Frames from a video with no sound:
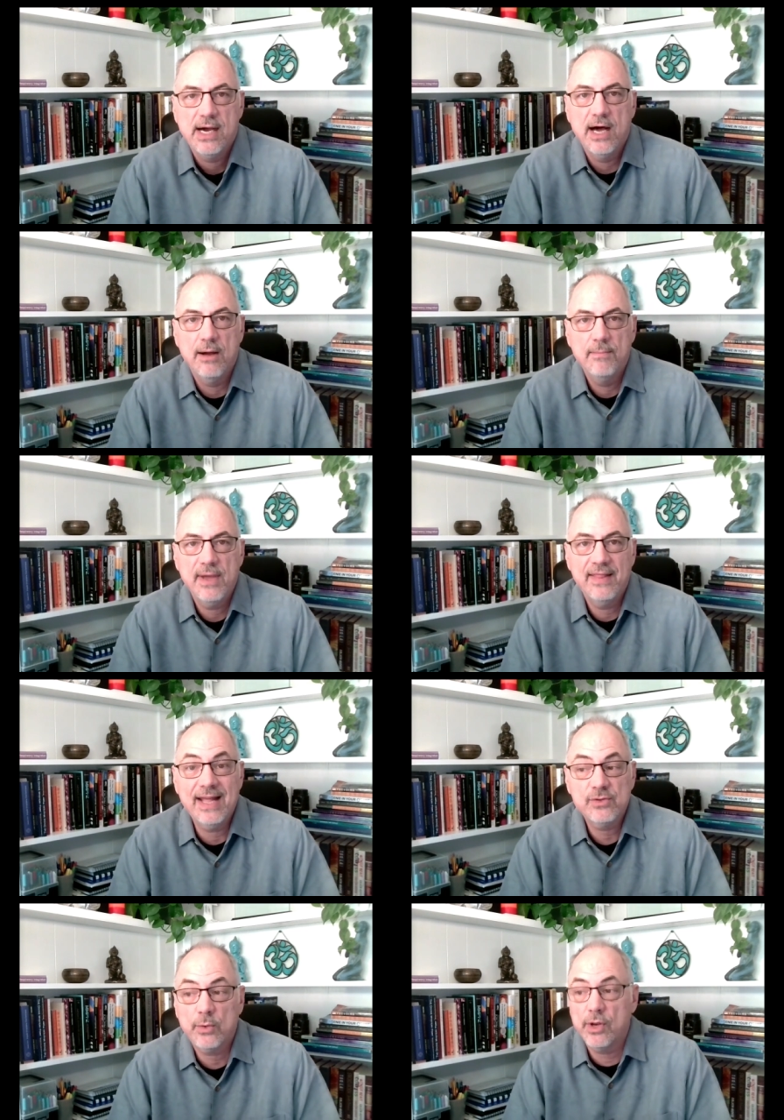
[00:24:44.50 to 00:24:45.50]
um, and
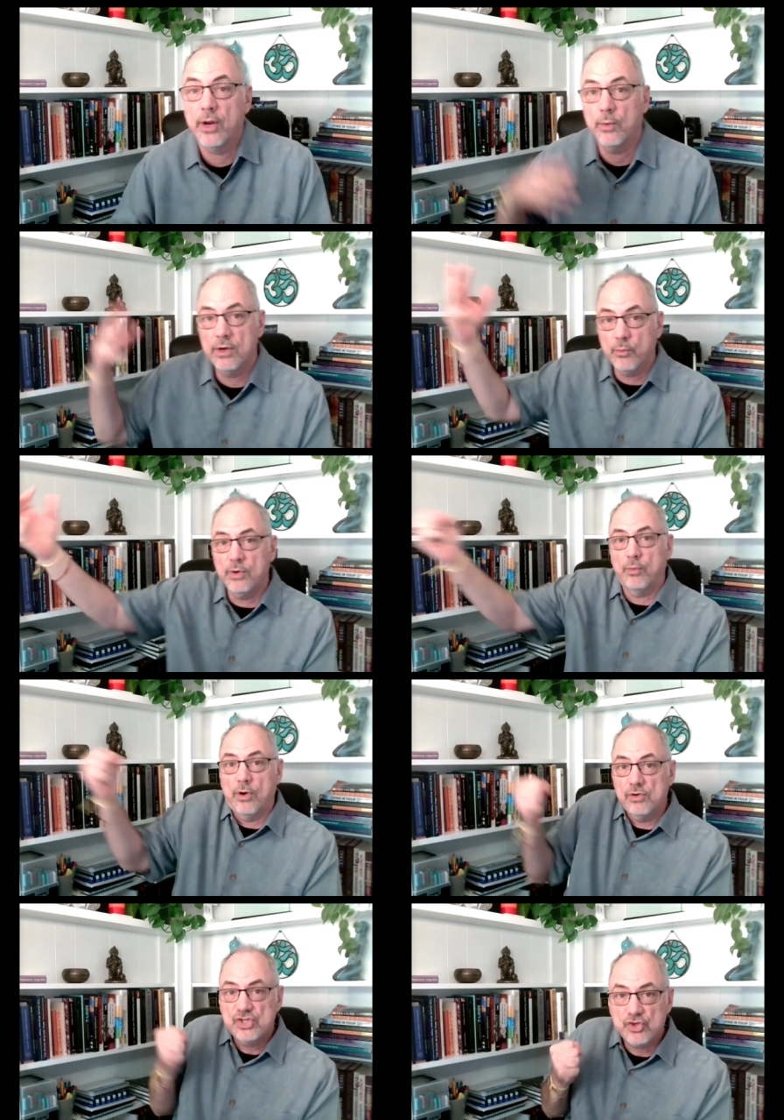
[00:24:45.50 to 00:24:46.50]
that's what we're learning. We're, we're,
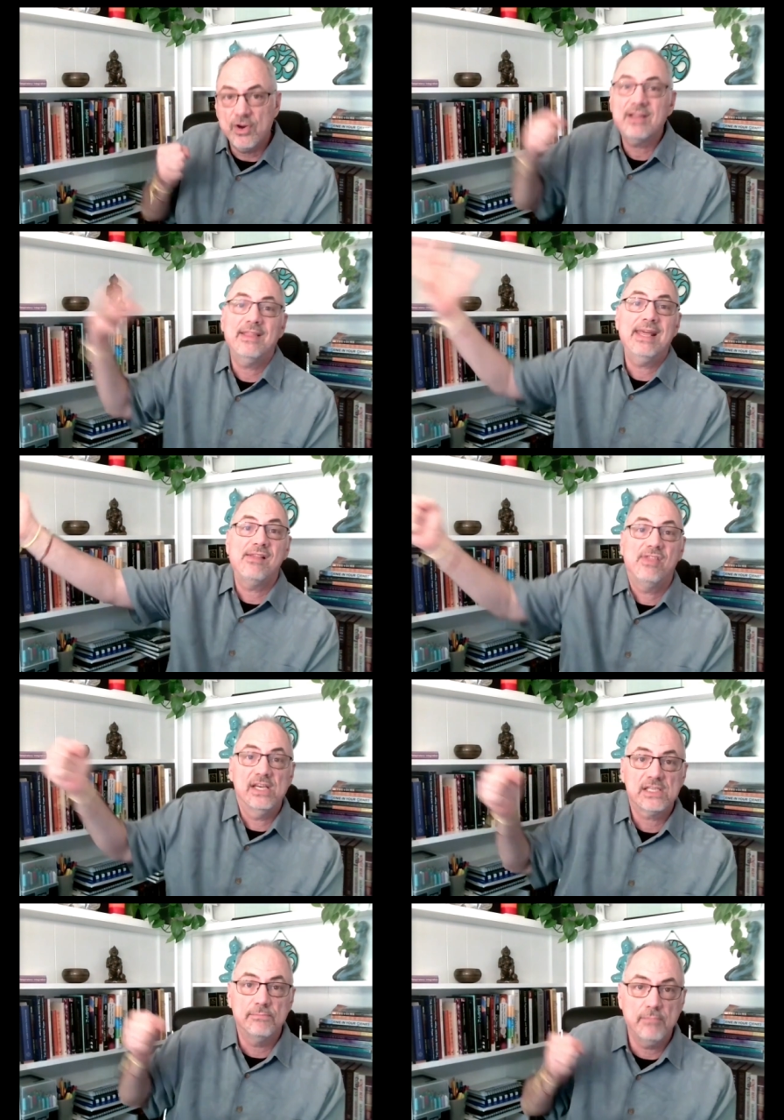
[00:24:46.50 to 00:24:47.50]
we're, strengthening
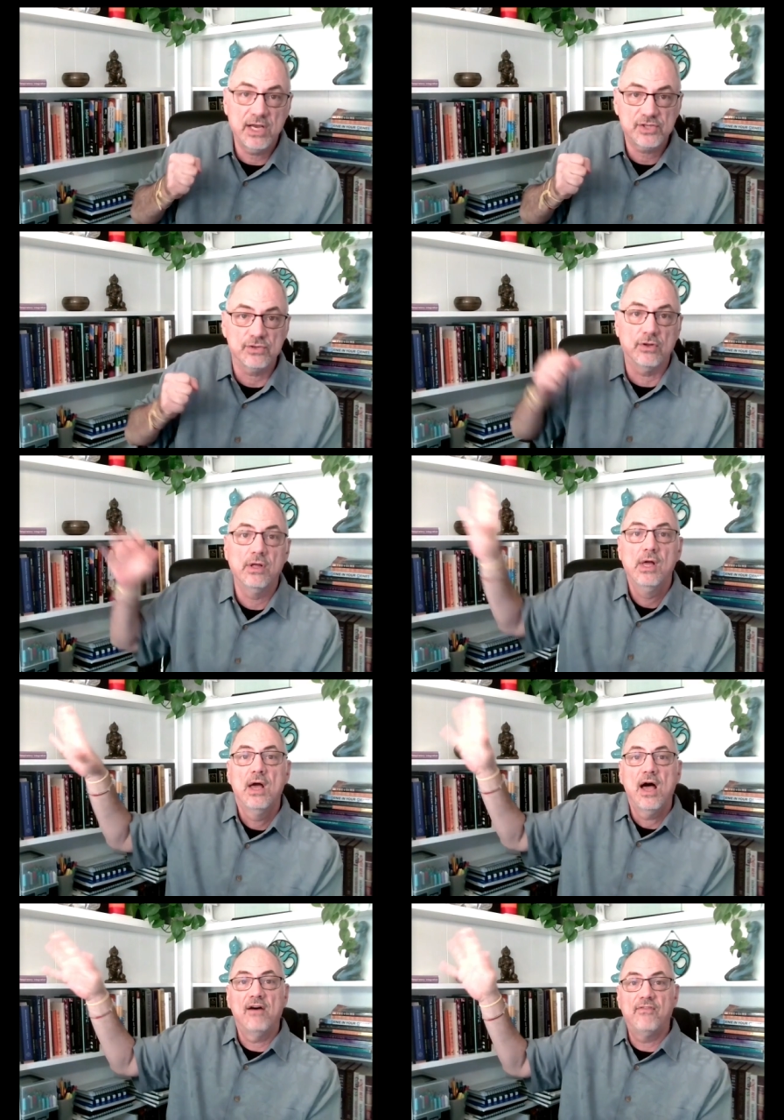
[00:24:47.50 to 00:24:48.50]
this muscle
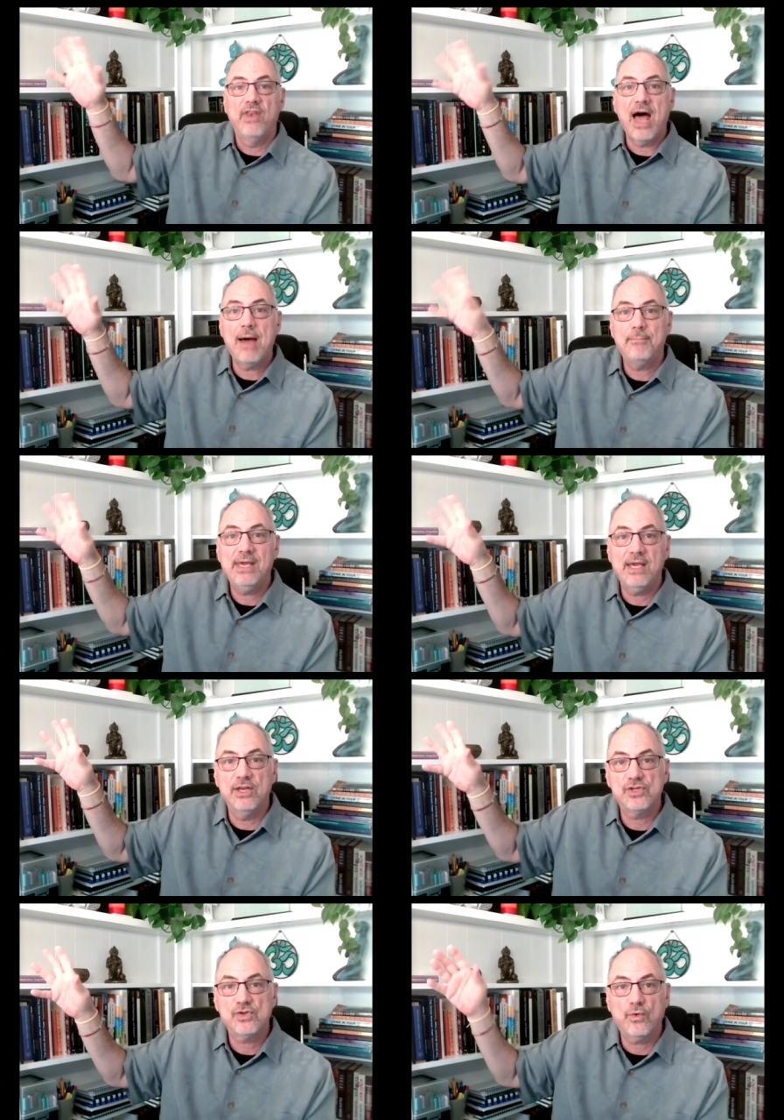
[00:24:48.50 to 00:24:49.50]
of not being
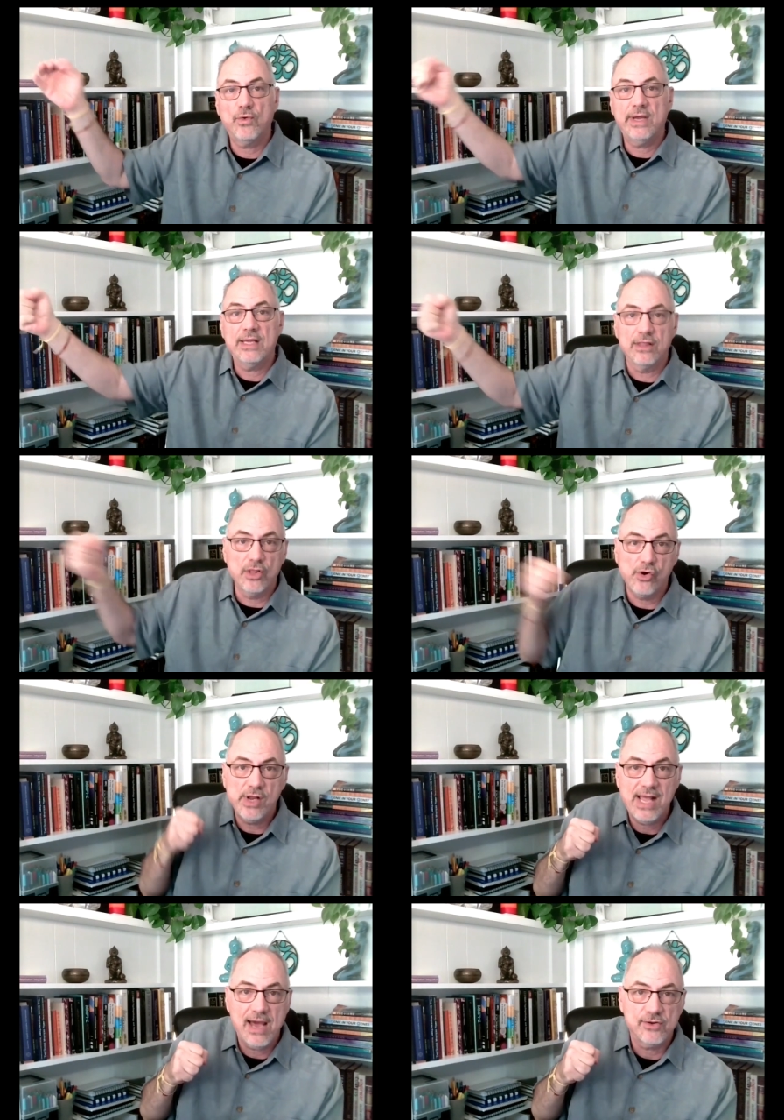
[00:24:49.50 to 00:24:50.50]
in a story and
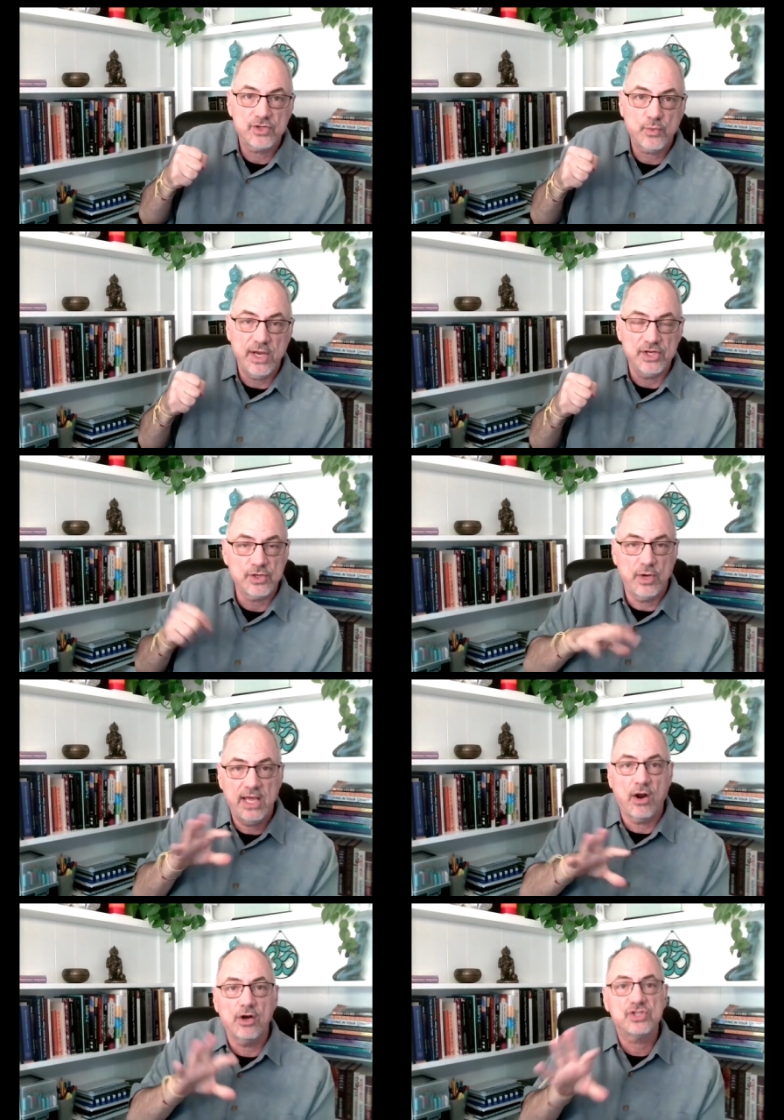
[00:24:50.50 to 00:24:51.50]
learning how to switch. And
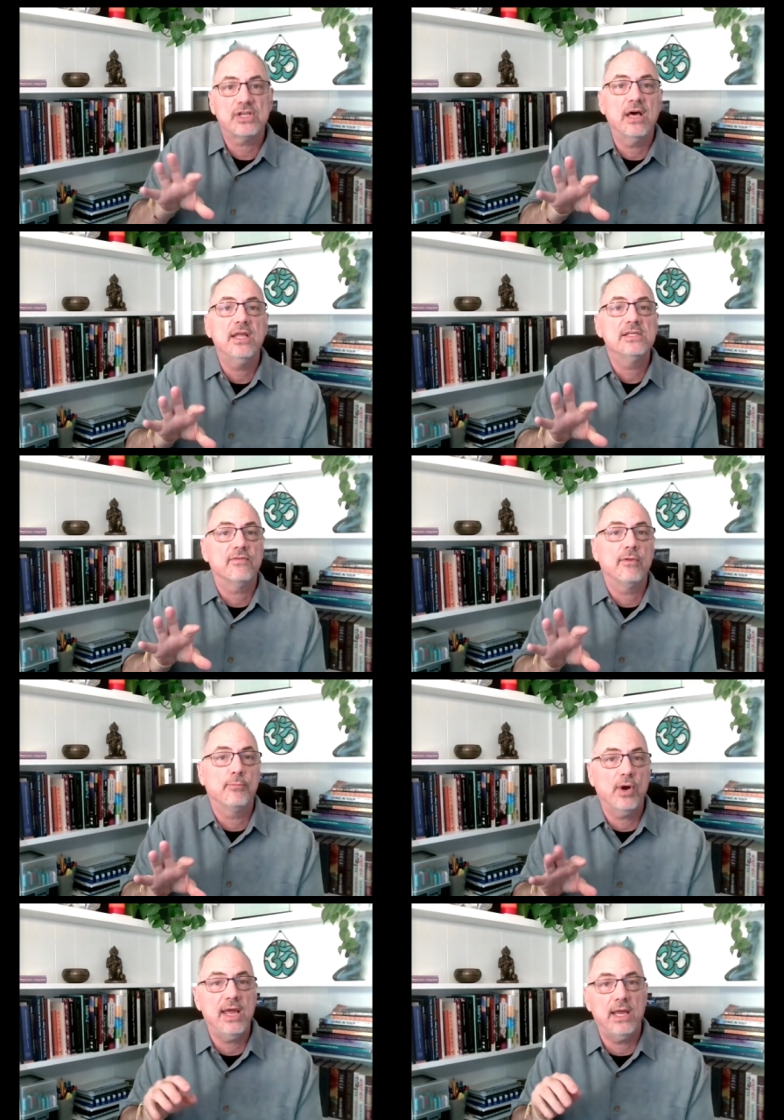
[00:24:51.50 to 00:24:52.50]
in our studies of the
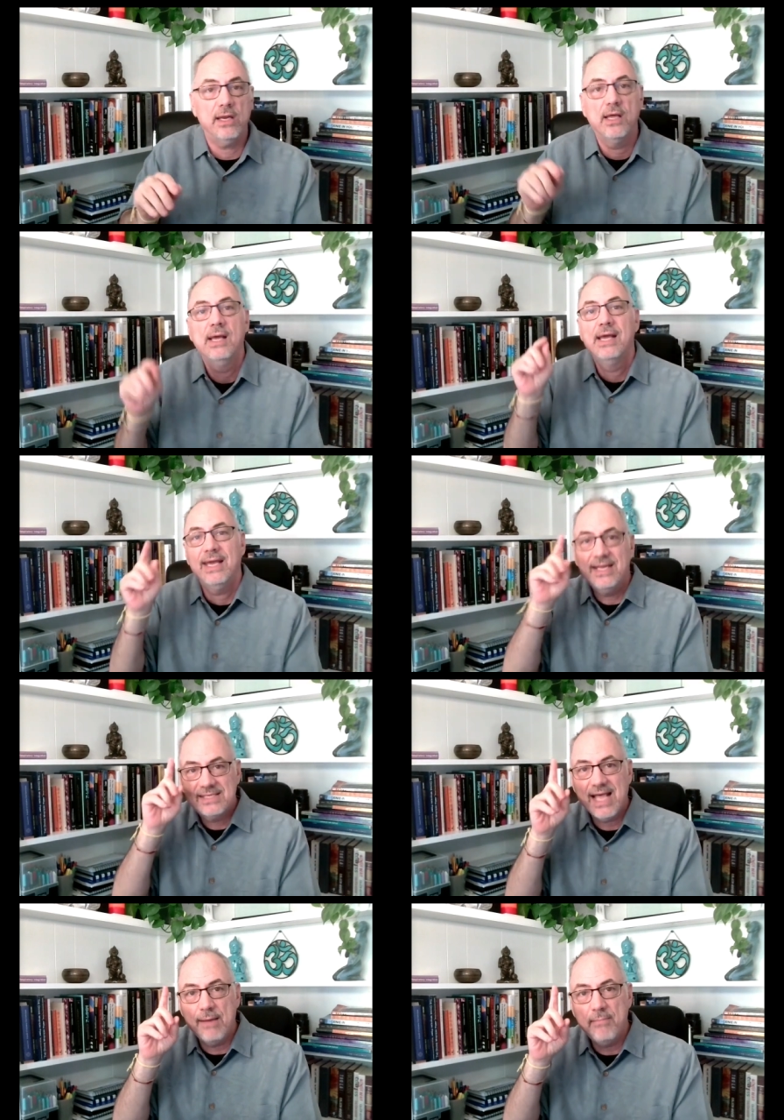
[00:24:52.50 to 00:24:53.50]
brain,
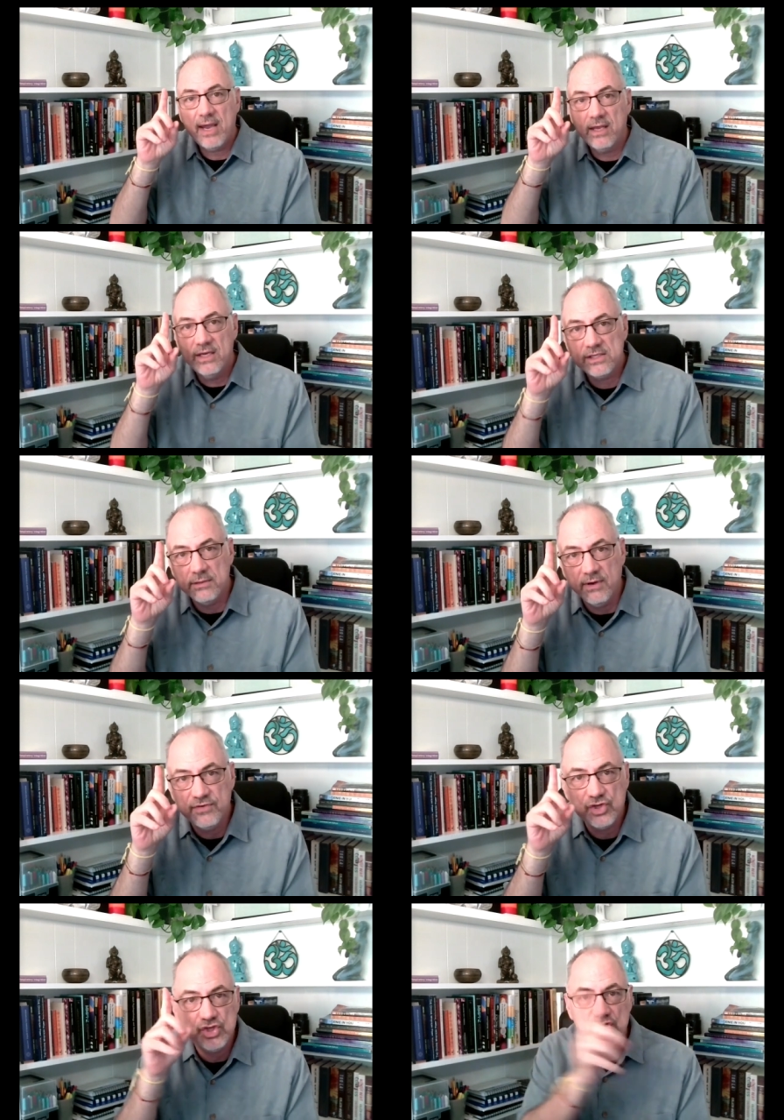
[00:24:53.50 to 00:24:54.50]
it's that mechanism
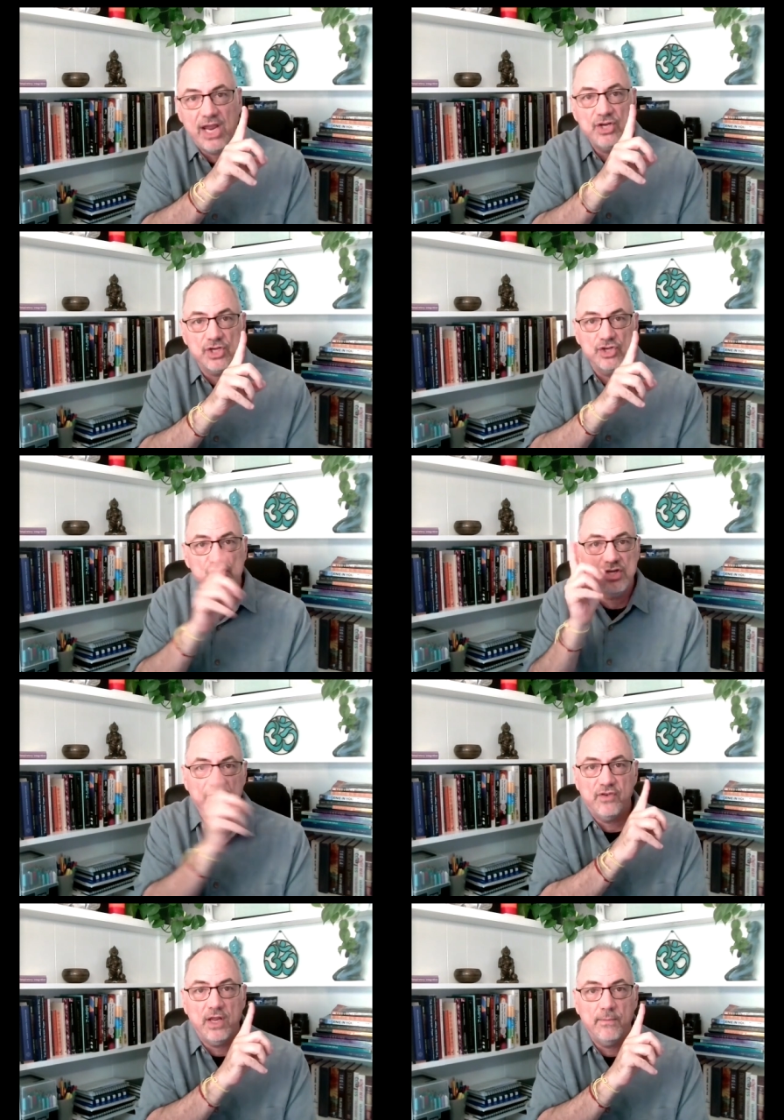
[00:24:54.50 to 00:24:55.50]
of changing,
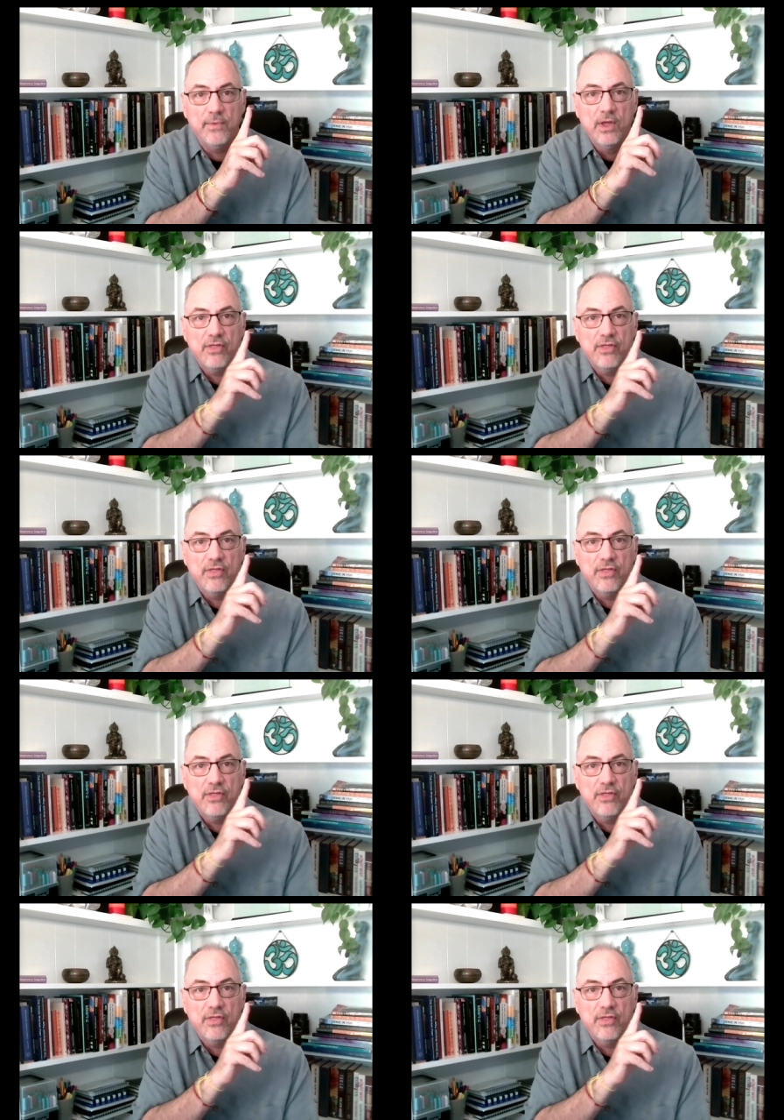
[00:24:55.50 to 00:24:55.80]
shifting